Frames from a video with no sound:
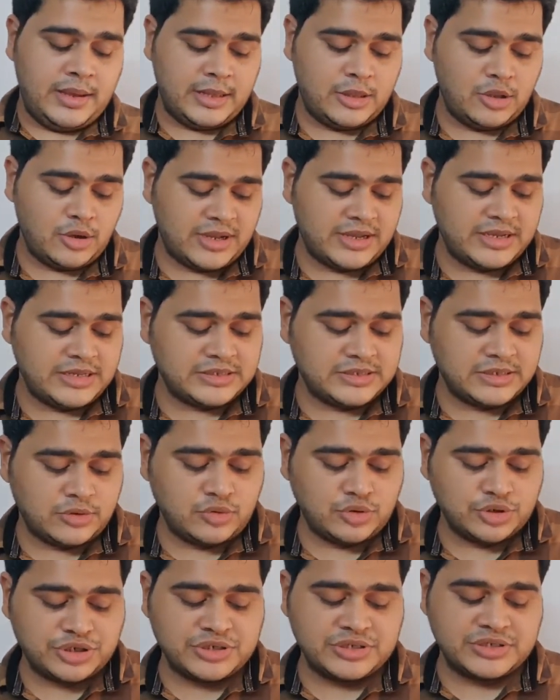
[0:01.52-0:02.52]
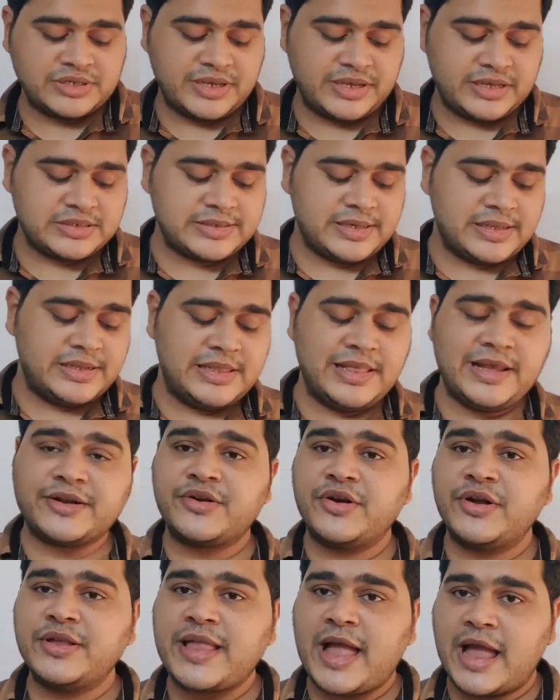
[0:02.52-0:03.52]
Hello guys, the question says an
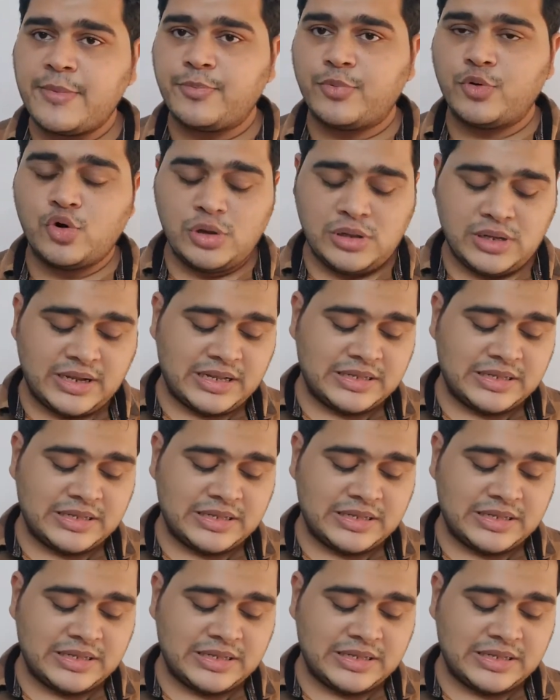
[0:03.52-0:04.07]
electric dipole